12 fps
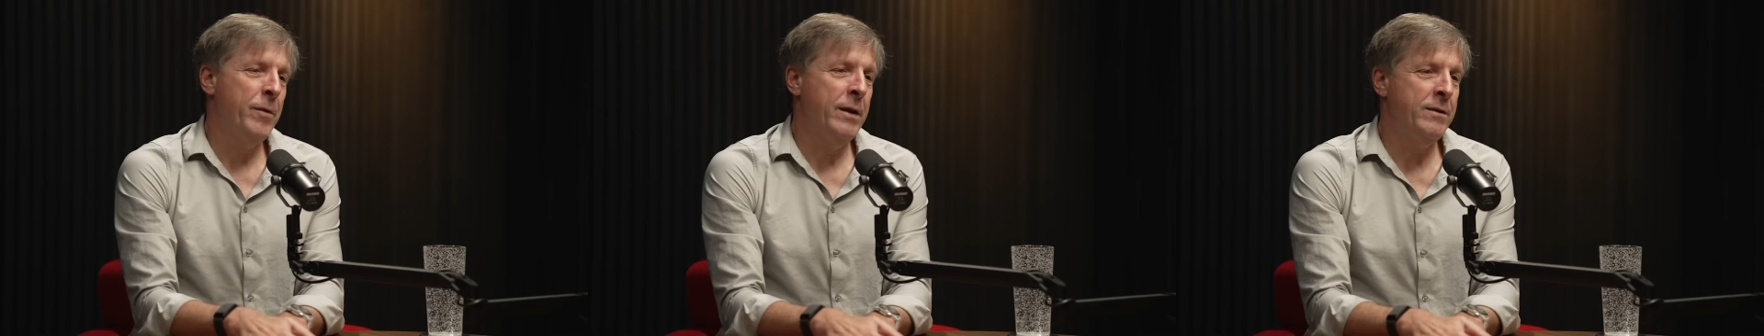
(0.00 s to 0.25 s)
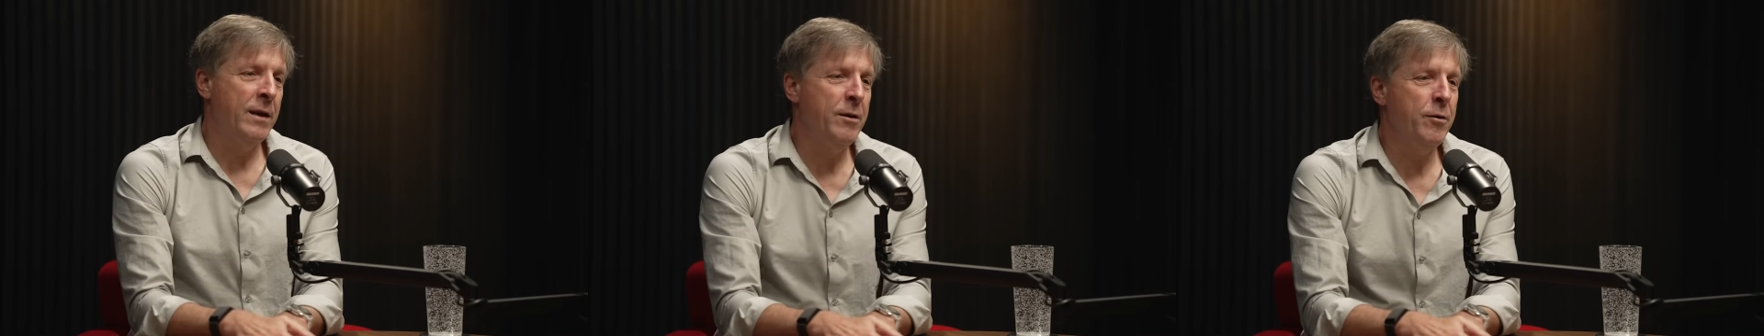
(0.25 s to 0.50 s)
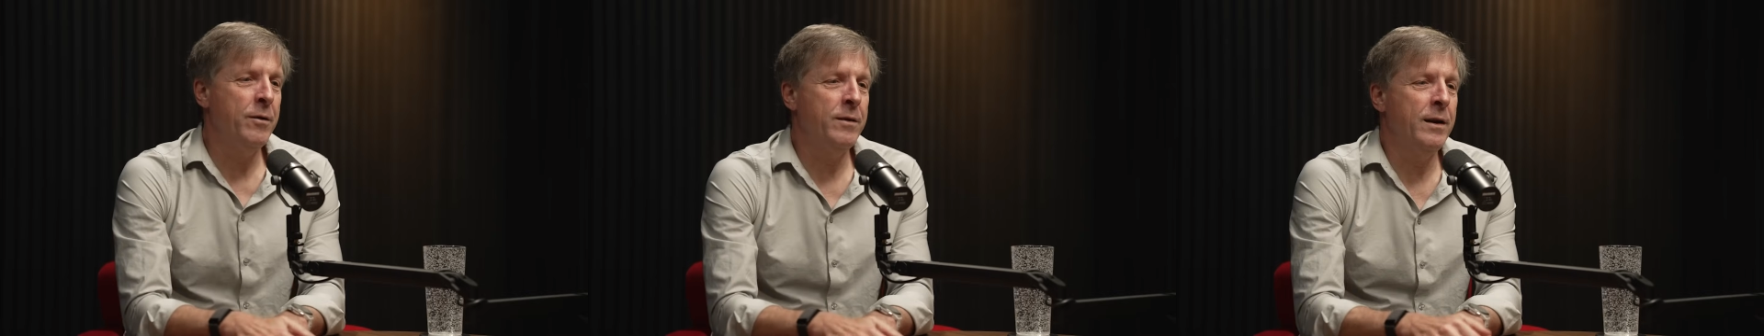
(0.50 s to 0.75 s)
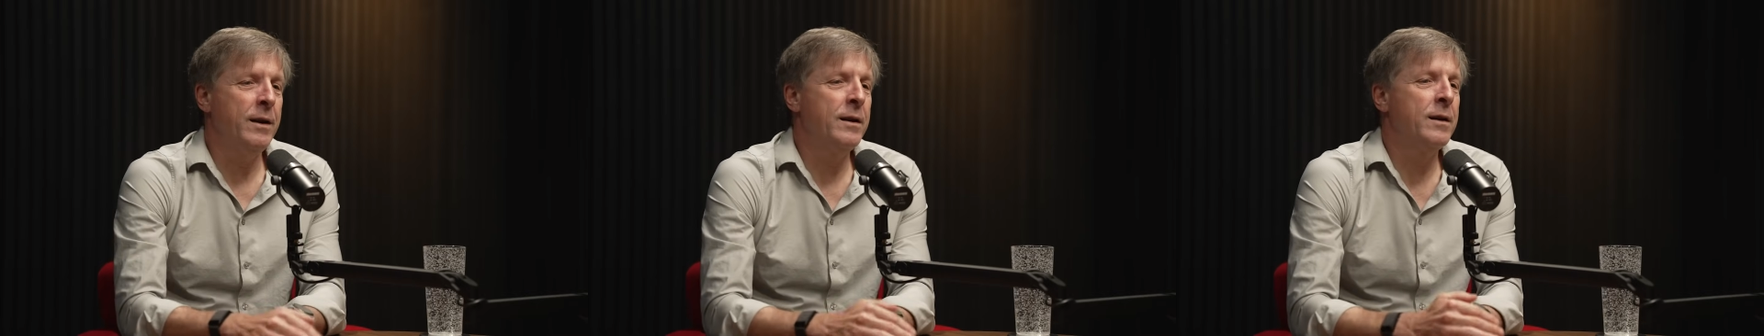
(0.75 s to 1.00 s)
it's
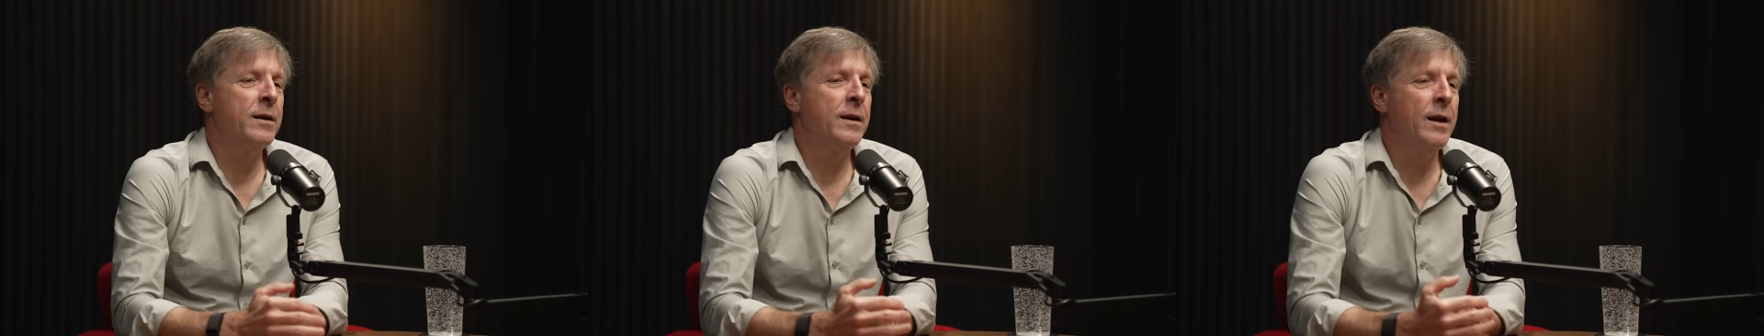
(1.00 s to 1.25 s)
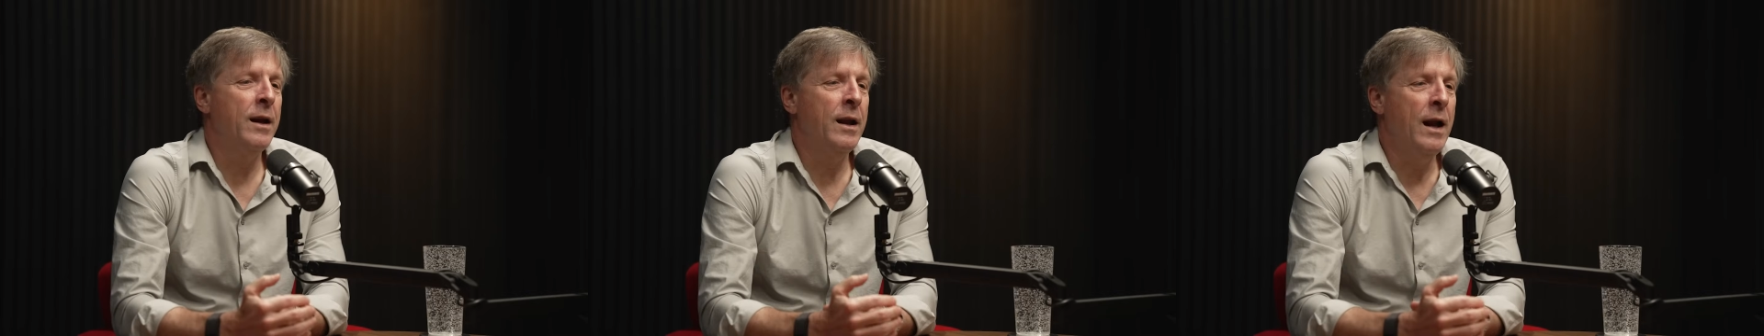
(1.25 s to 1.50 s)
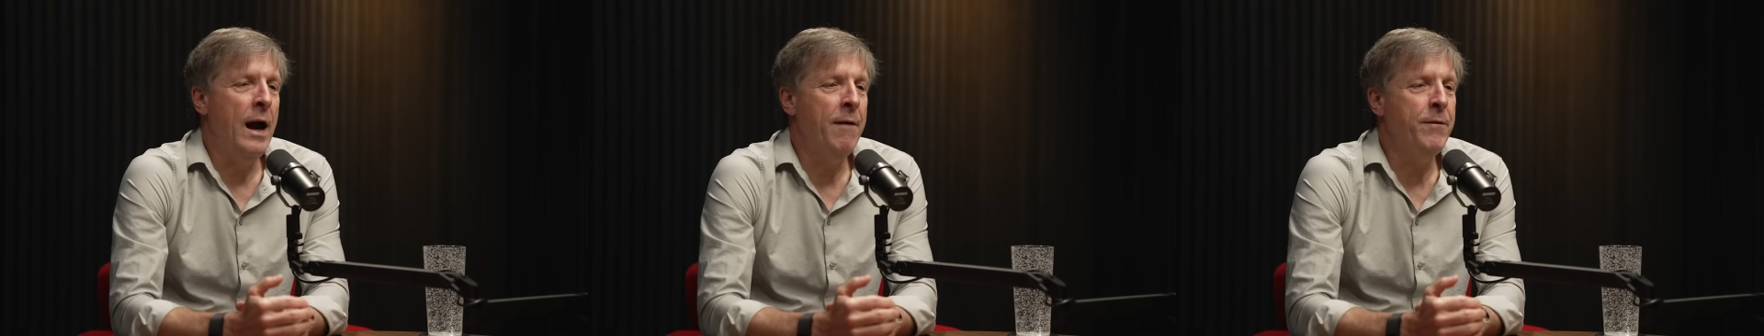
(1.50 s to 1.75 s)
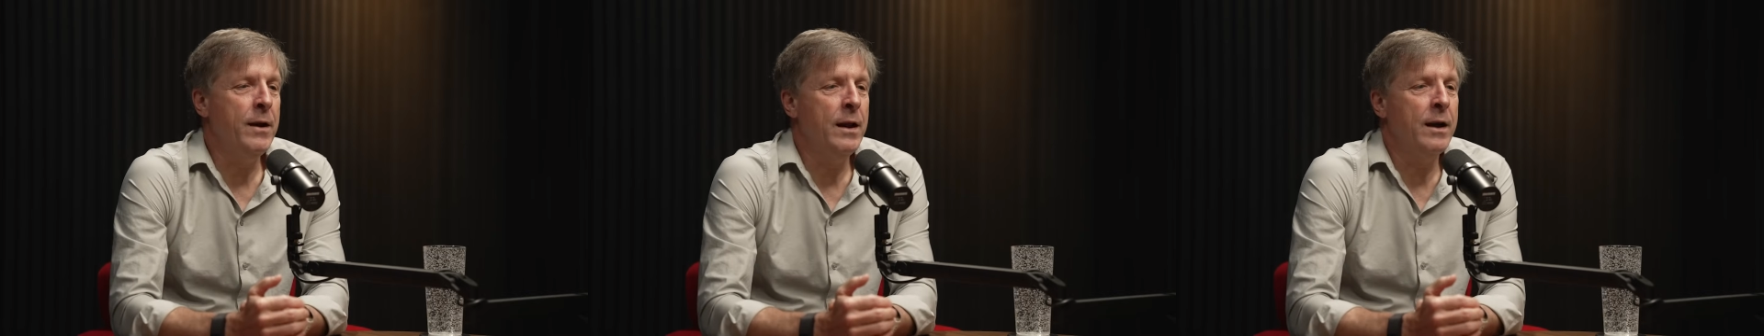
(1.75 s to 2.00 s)
interesting. And, and I
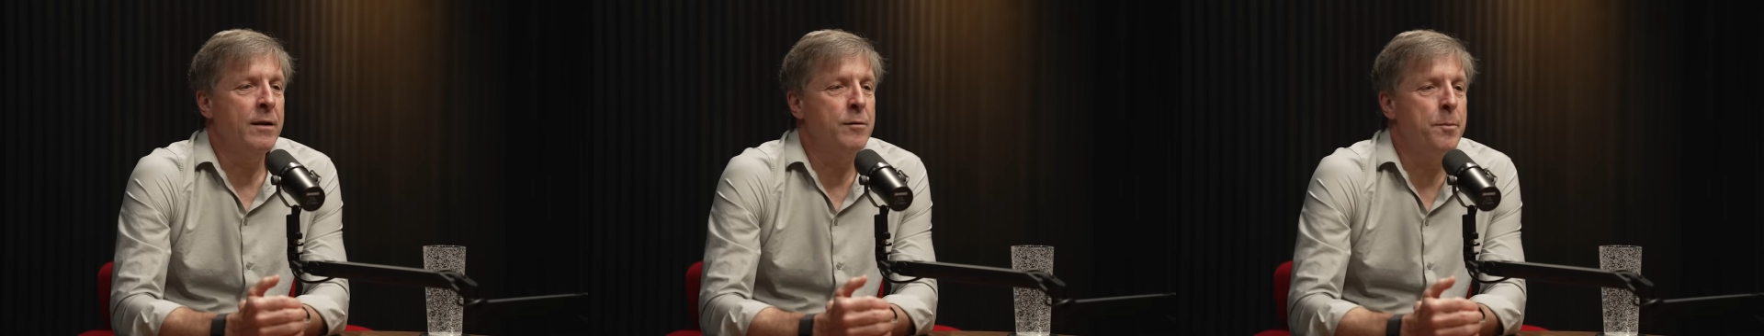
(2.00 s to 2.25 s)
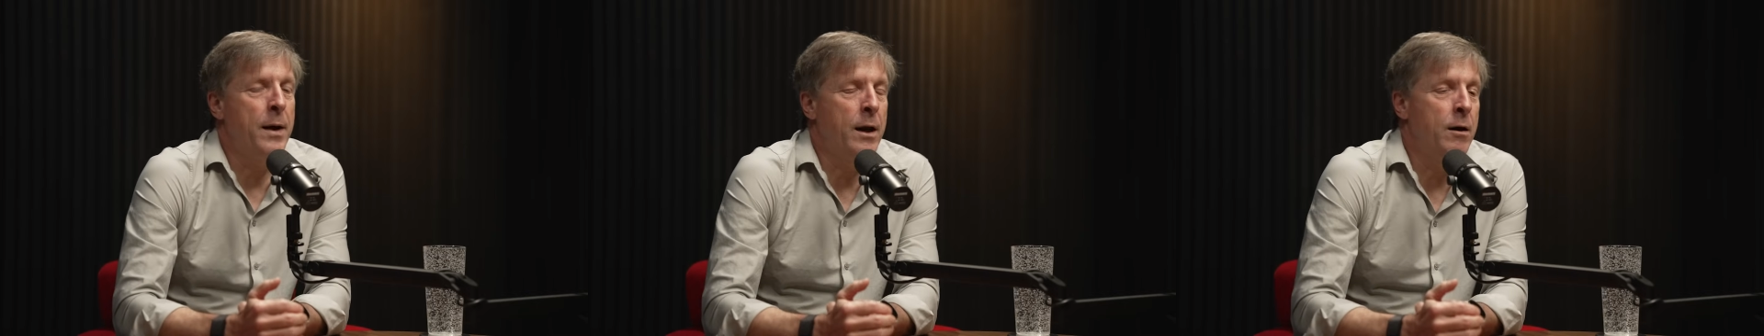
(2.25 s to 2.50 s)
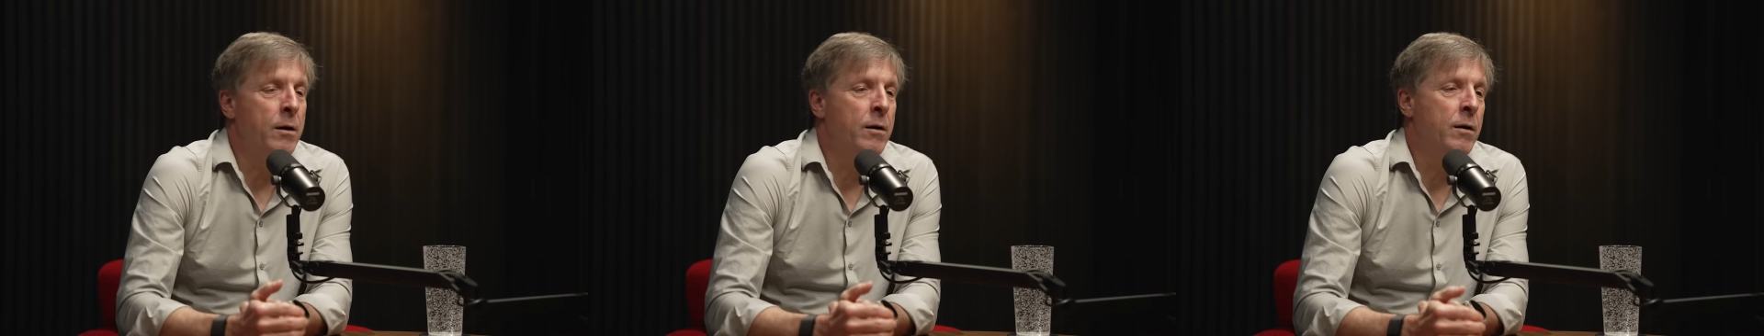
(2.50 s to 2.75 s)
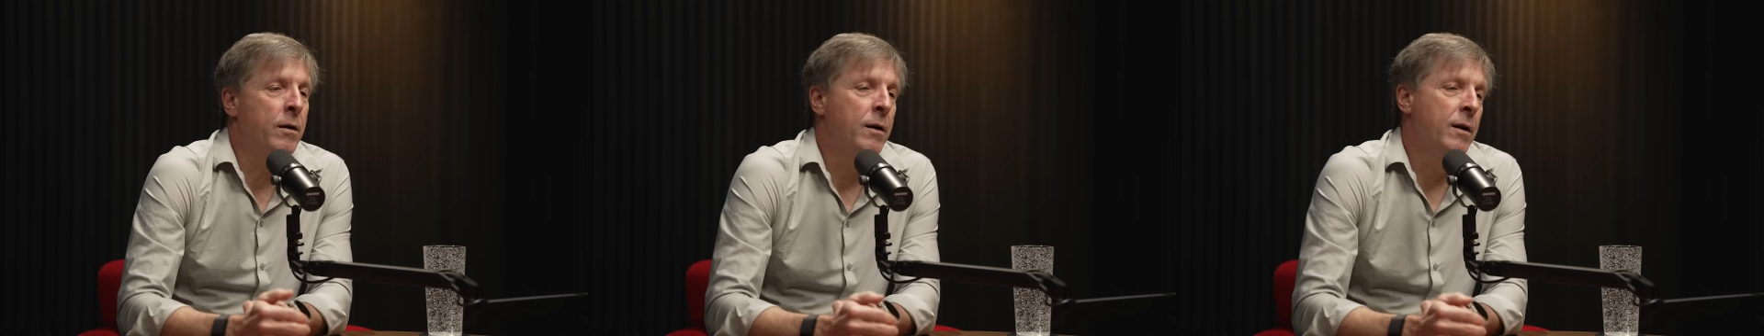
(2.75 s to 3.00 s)
feel like it's
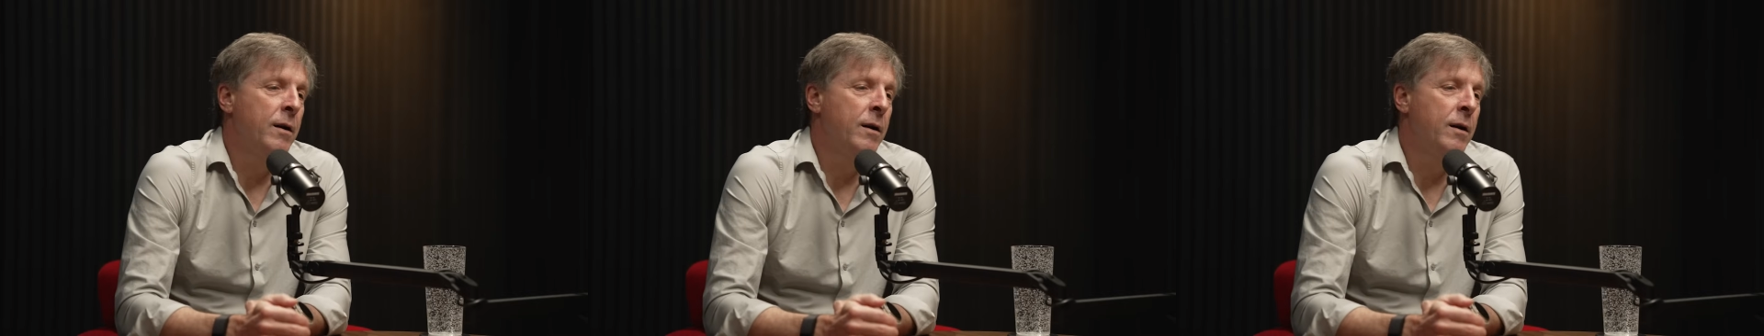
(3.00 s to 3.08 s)
better